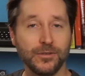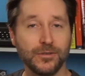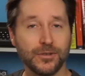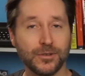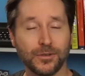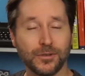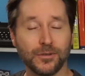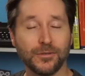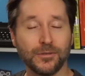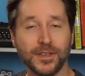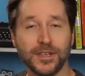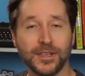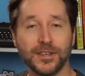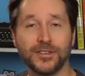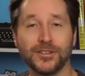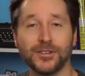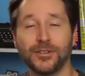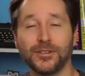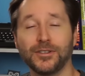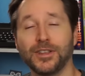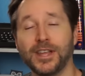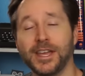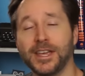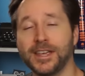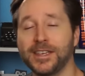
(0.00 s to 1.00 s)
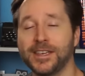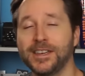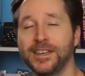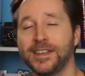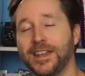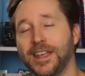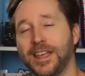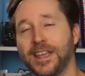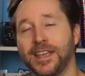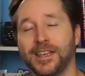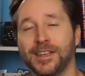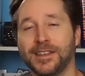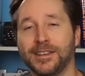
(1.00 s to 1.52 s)
Google thinks you'll like it,
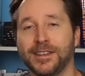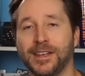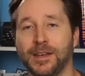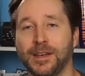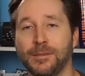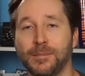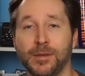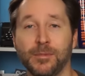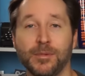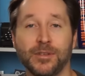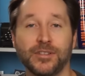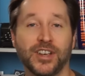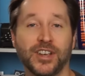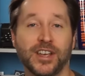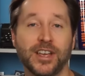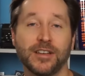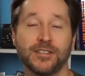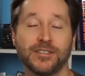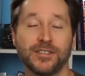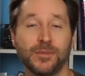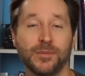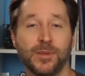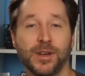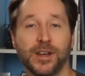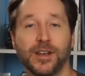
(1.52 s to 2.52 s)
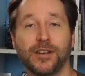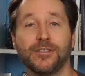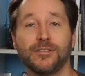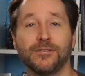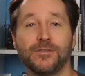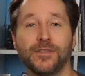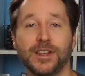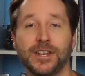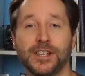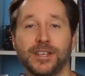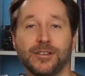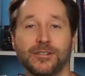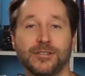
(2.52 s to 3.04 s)
and uh, maybe check out some of my other
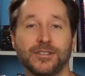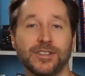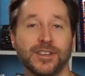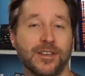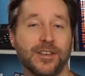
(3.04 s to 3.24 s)
videos.